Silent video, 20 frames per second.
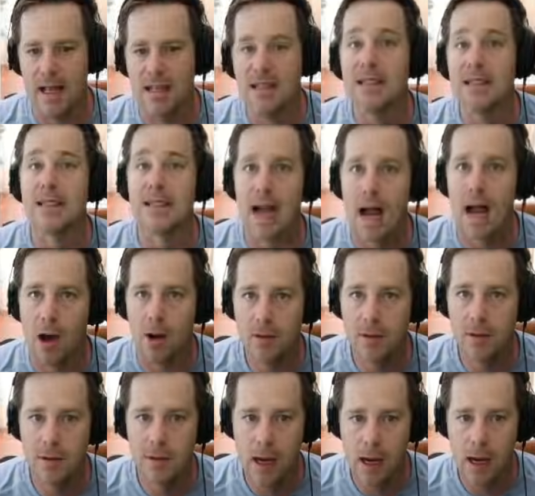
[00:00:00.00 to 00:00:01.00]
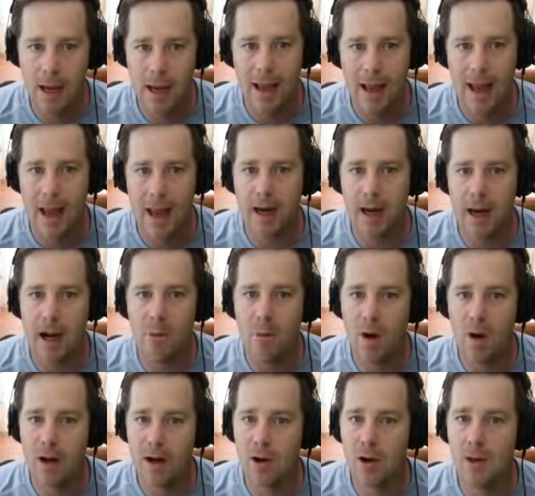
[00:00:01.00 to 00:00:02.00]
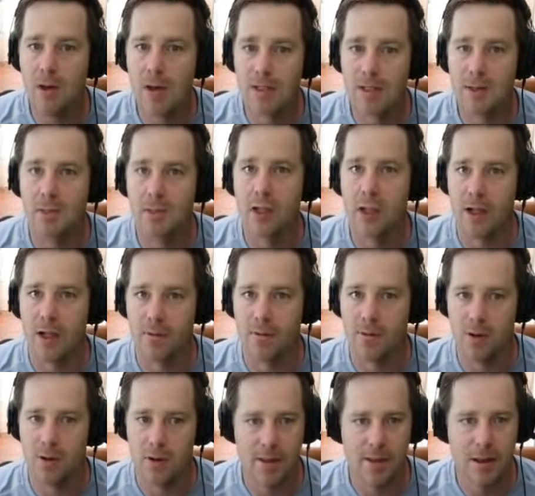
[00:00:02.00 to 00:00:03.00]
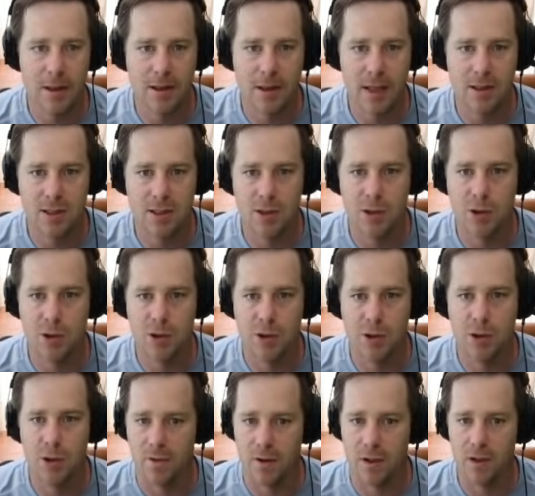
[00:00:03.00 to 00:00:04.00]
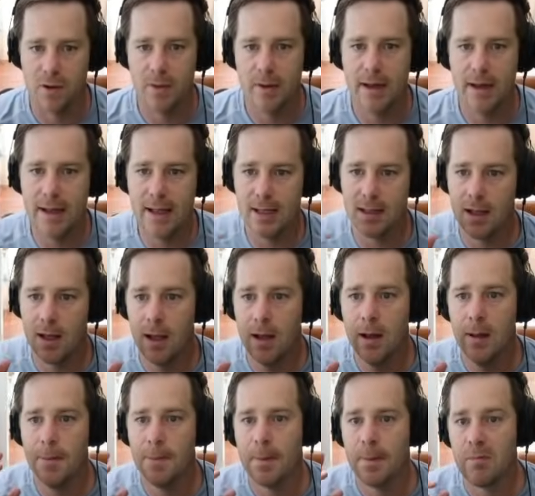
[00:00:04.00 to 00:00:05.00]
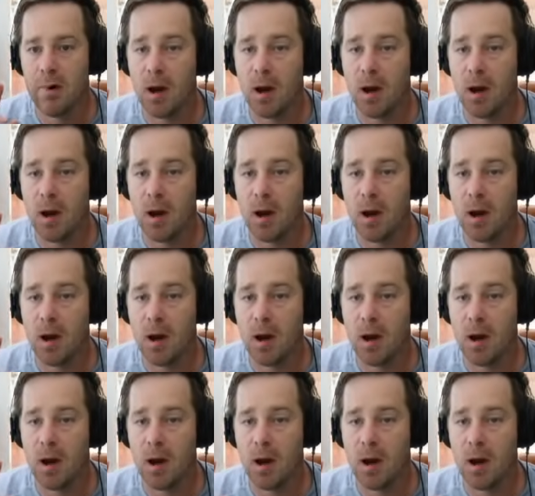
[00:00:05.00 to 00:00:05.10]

town, and I want to go get some chicken food. I think that's huge for us. We need to get probably